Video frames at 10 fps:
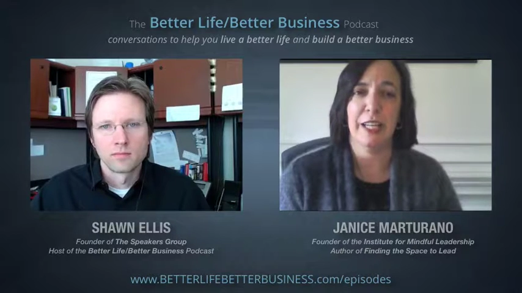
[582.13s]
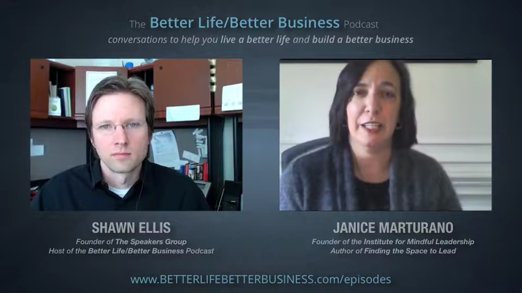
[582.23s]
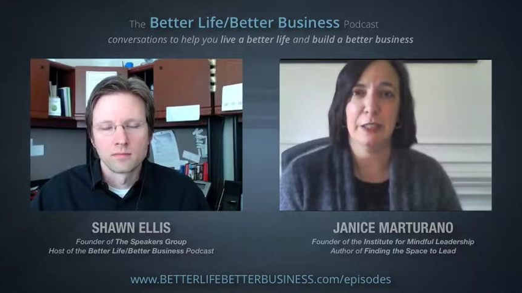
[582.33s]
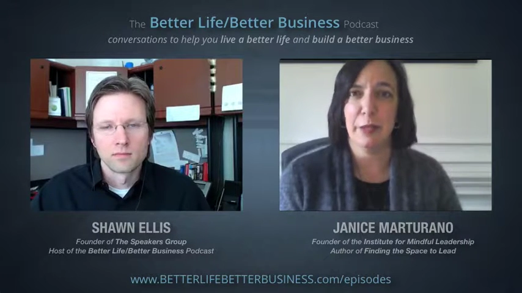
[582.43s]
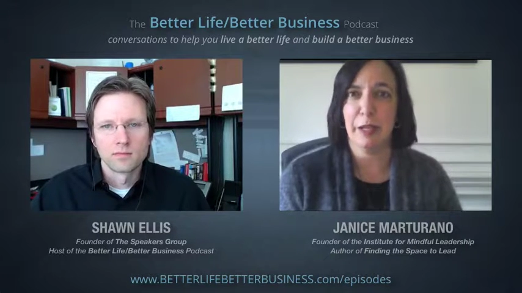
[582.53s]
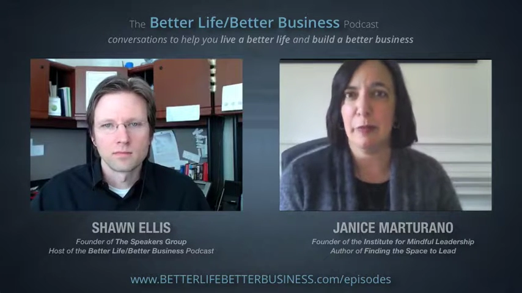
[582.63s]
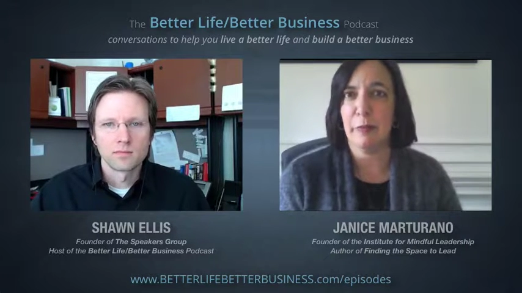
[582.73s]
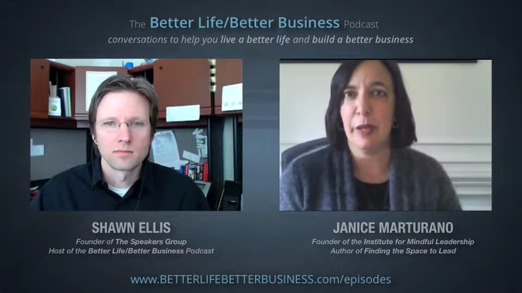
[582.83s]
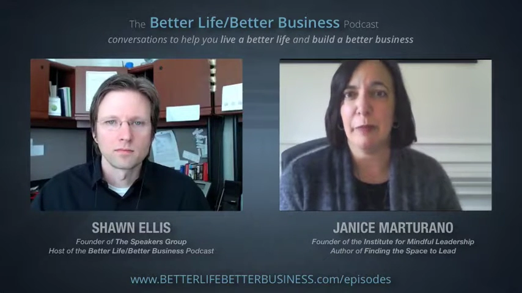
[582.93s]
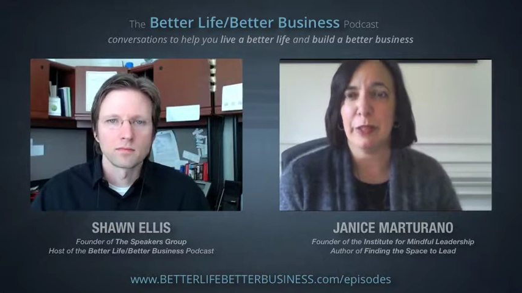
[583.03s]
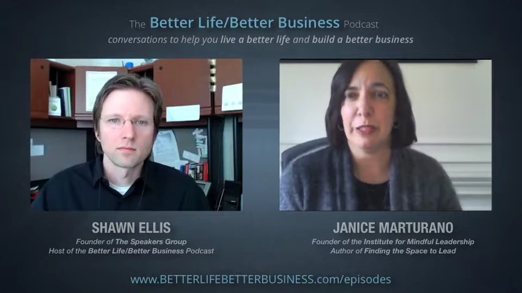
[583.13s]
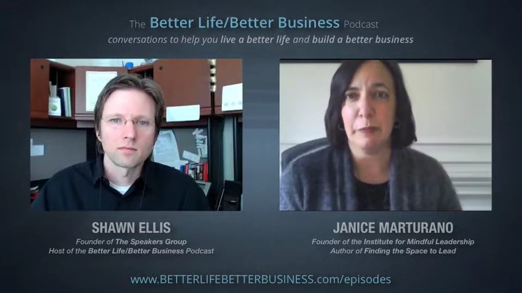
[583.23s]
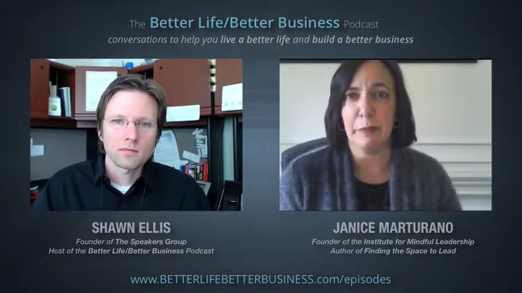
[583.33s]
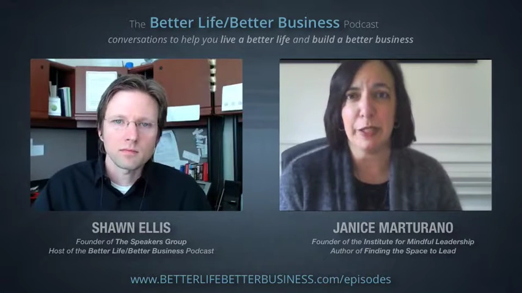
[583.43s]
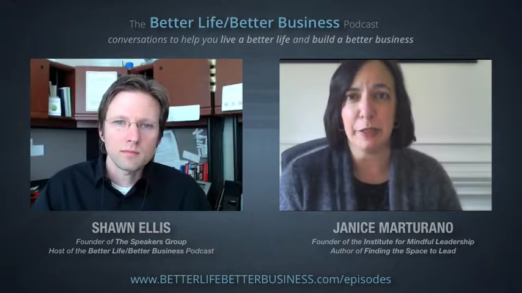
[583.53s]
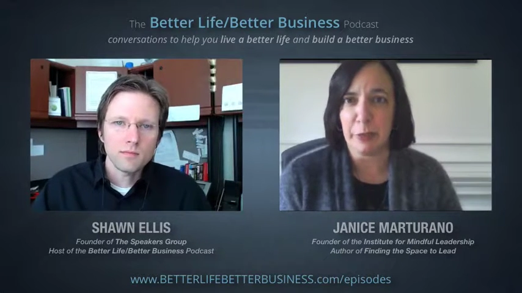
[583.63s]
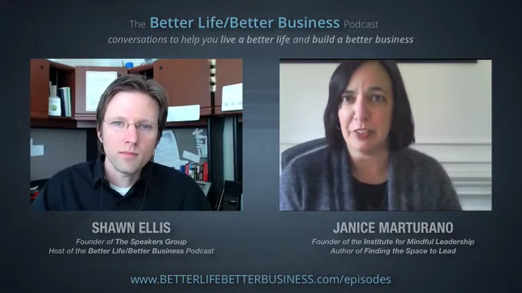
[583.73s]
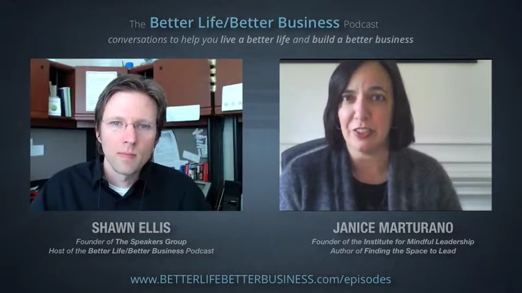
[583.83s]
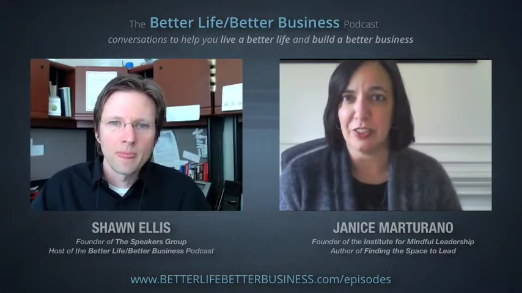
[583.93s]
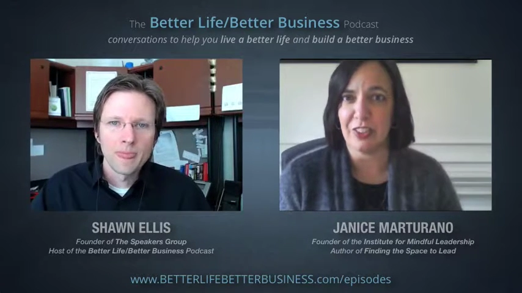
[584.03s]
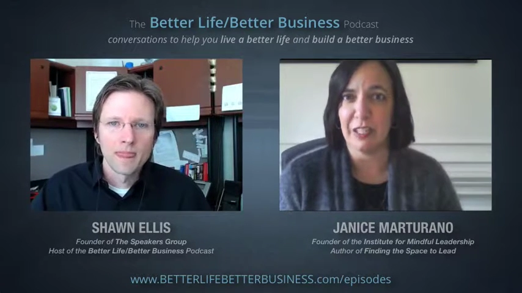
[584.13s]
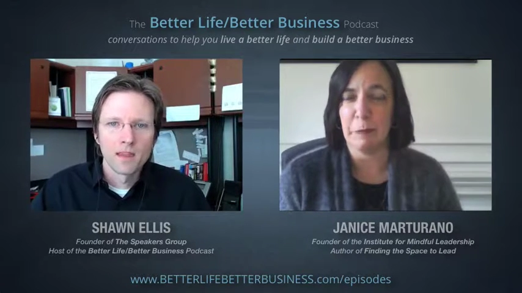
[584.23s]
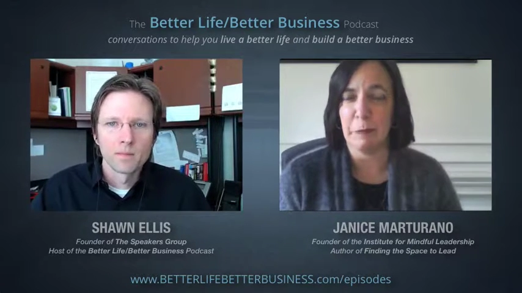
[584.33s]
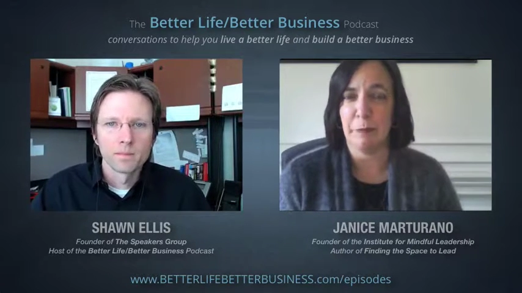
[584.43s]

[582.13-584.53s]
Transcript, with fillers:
Speaker 1: It's about remembering the big picture